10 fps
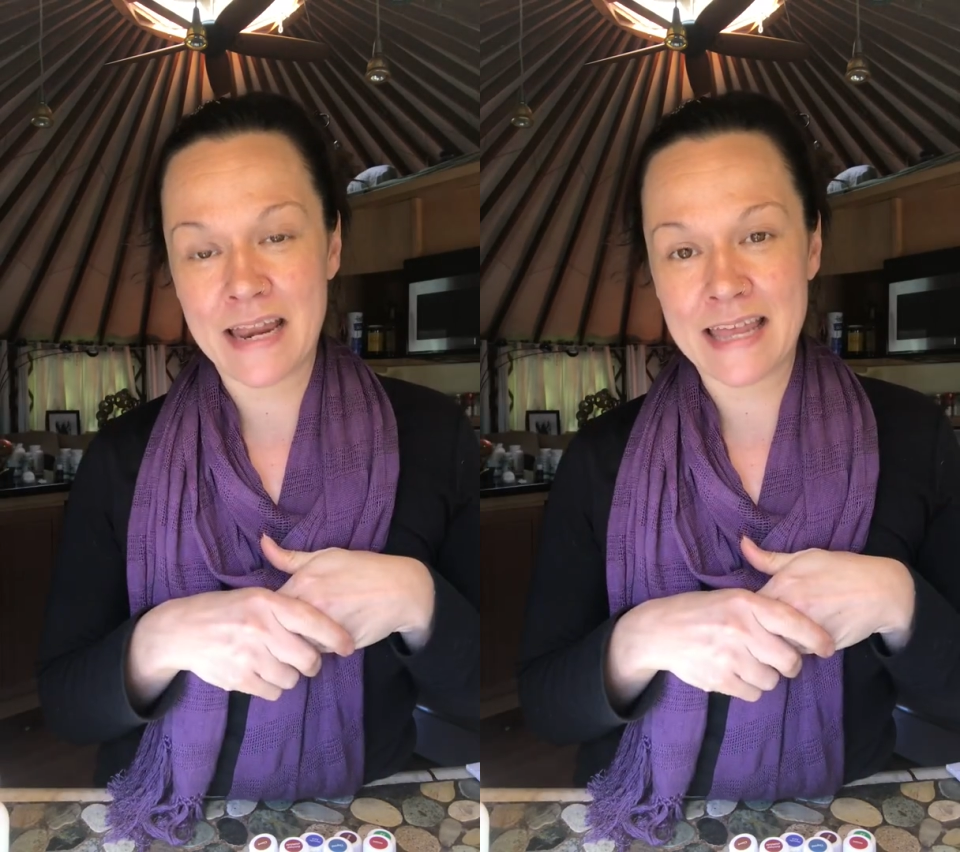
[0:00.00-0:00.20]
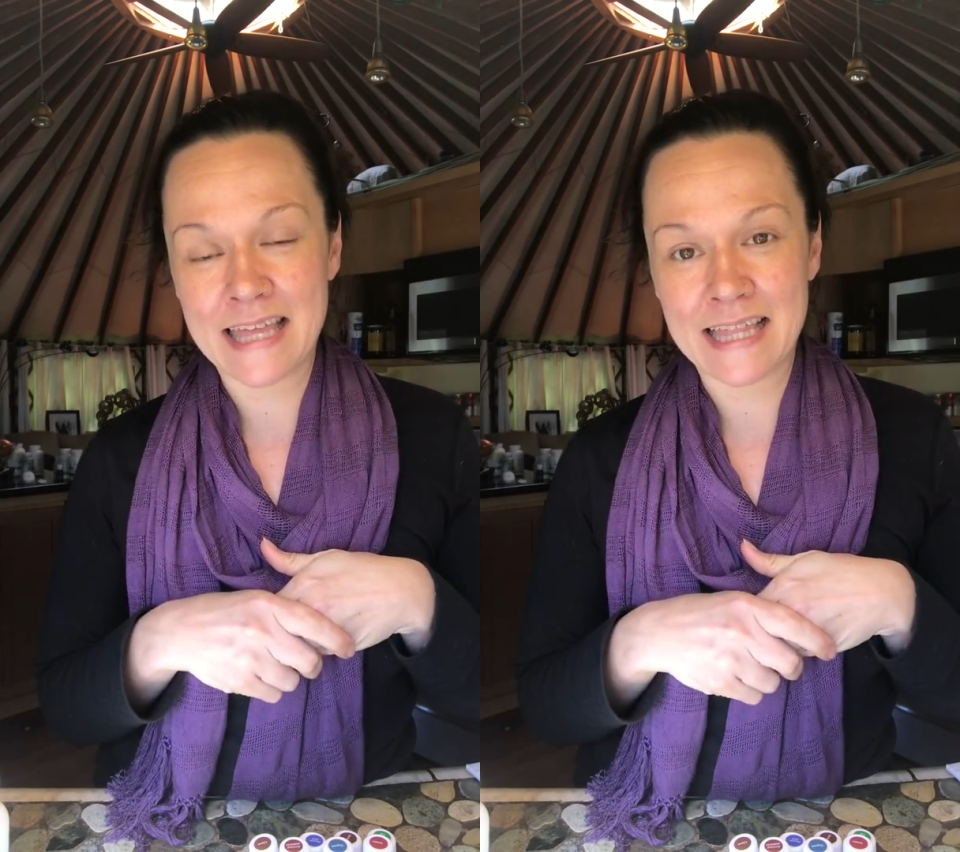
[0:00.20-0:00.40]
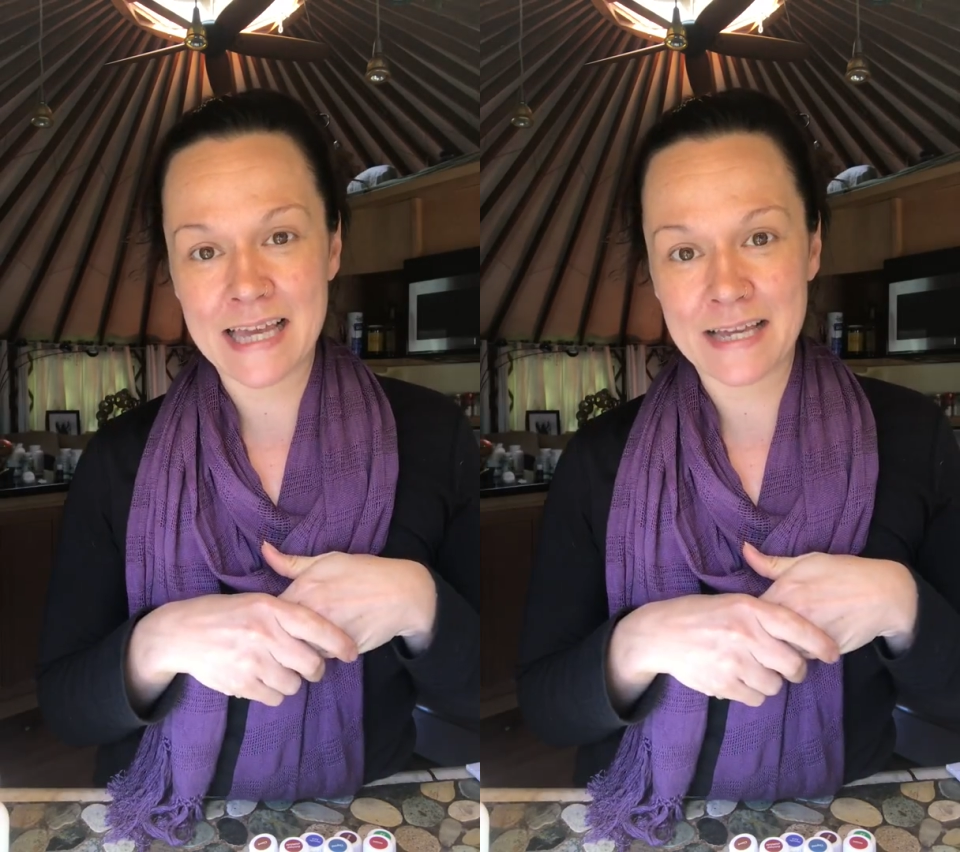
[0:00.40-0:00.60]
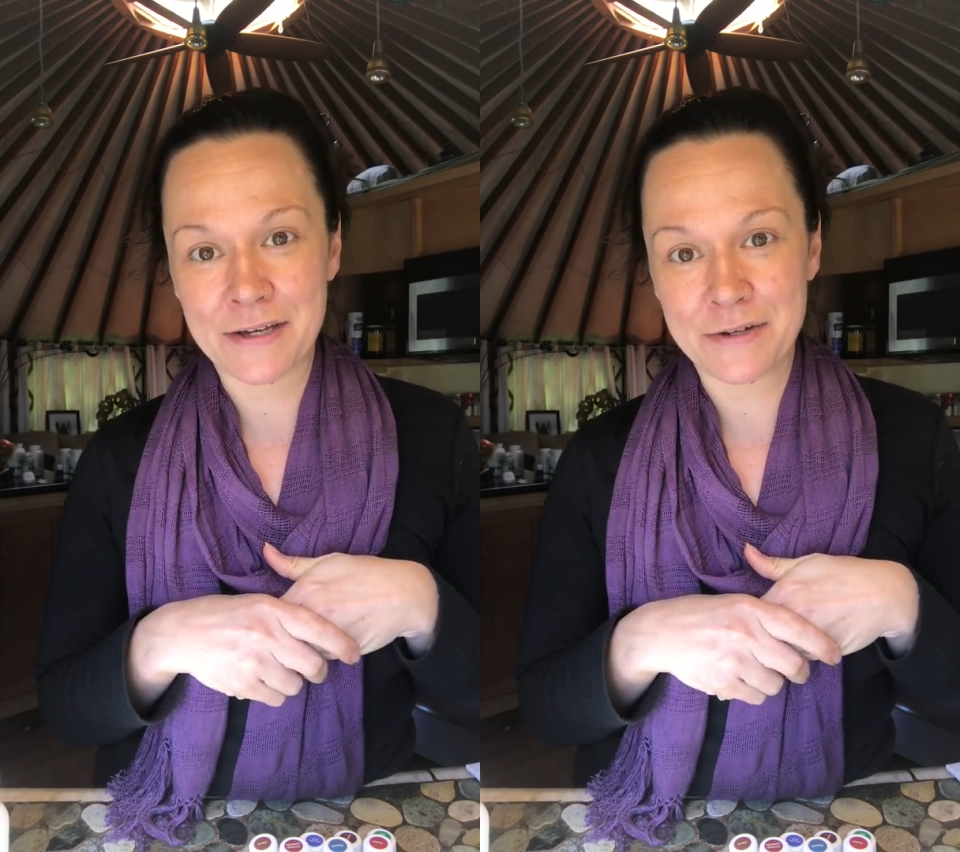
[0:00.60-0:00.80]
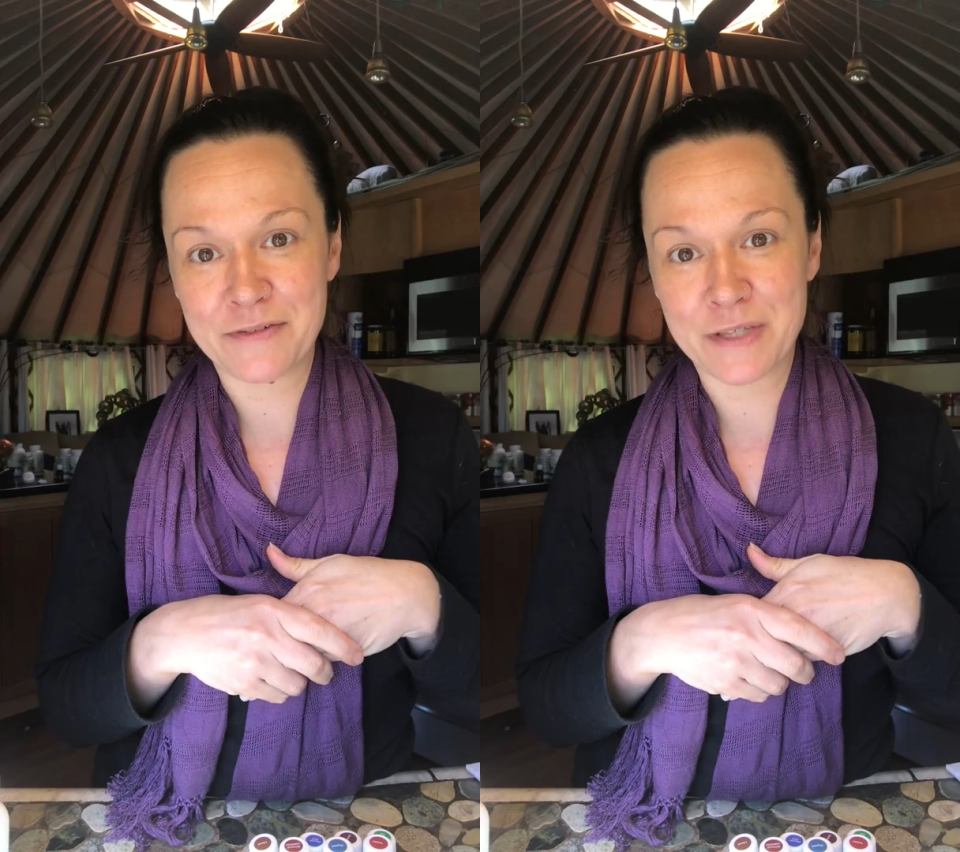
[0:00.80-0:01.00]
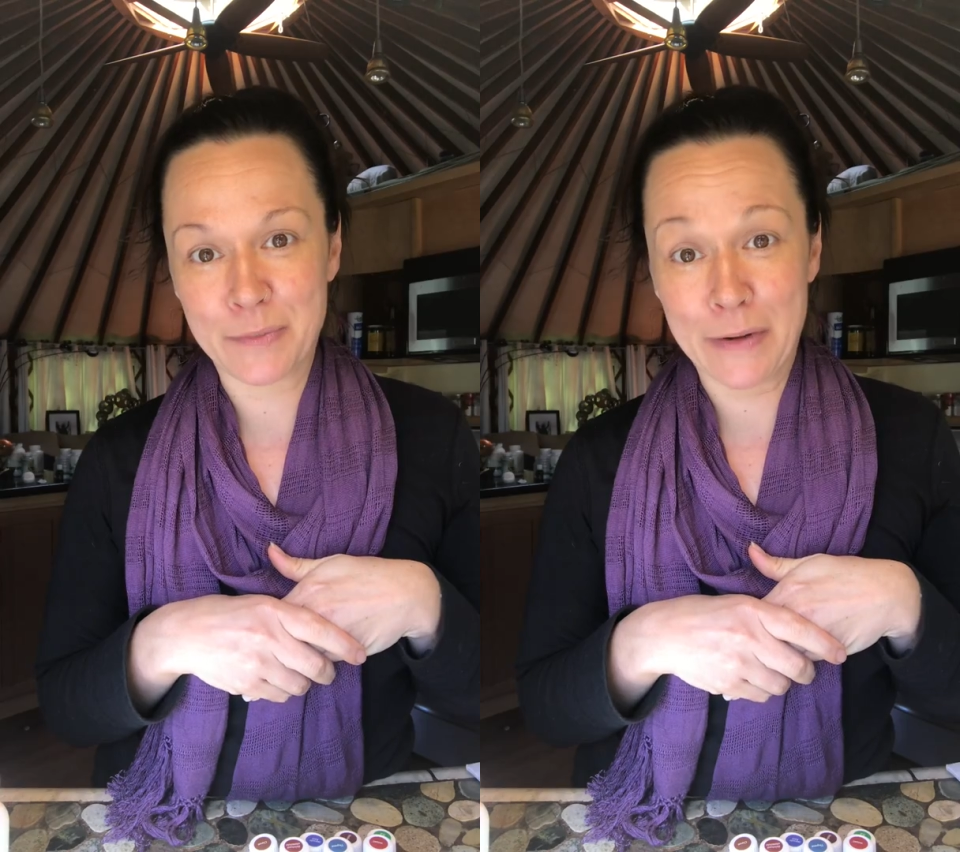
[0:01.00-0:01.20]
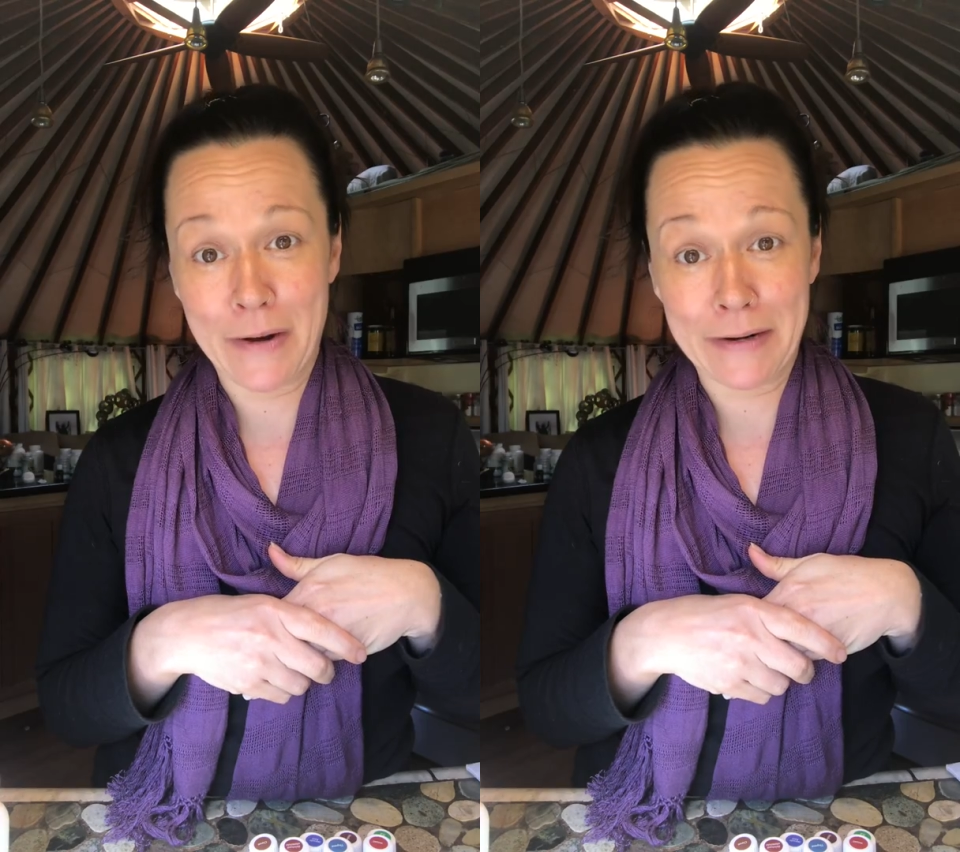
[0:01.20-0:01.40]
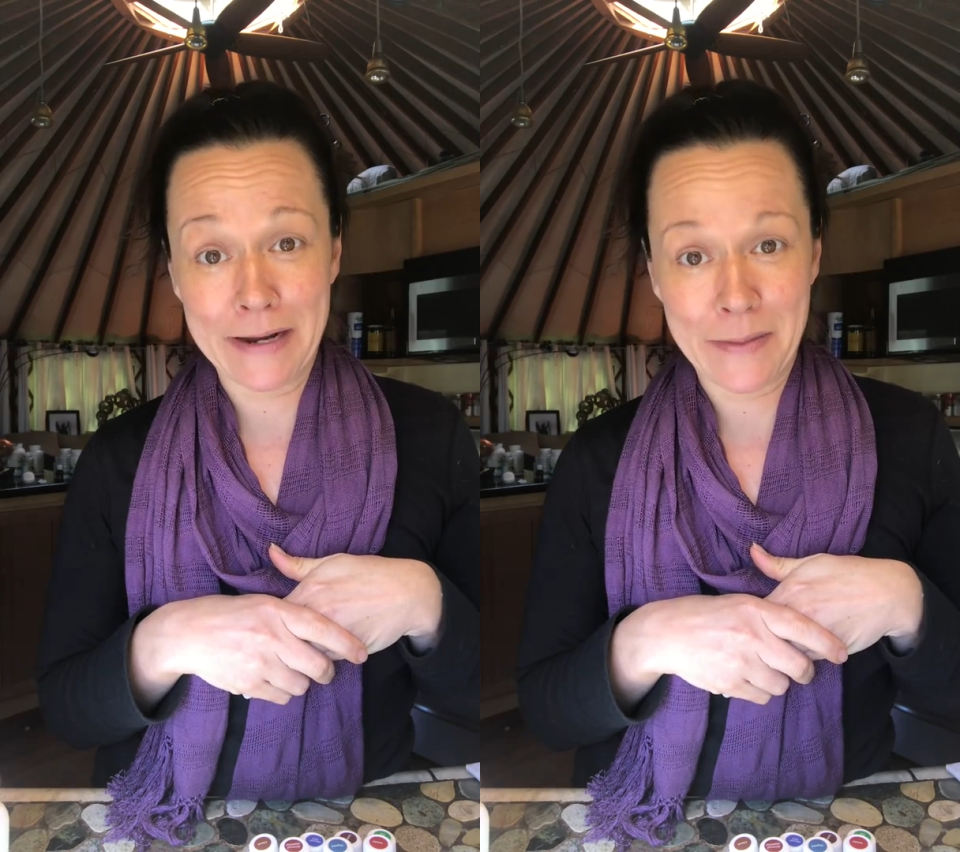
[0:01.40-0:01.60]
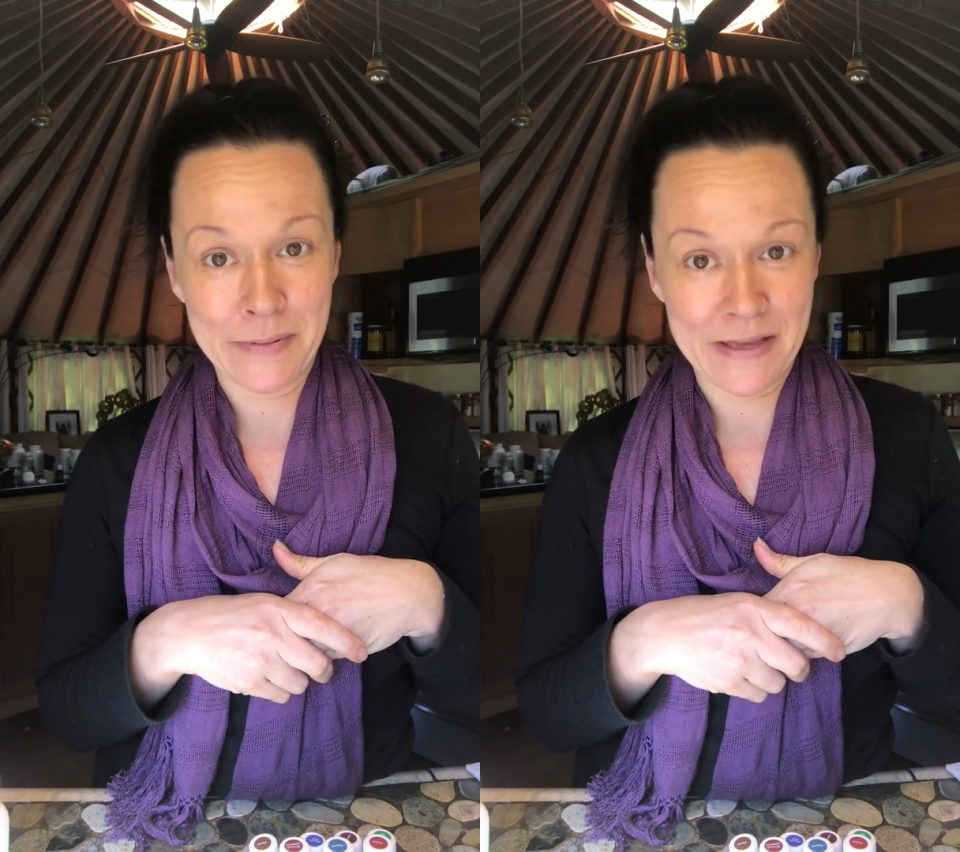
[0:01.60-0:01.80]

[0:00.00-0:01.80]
anything that could have sprouted up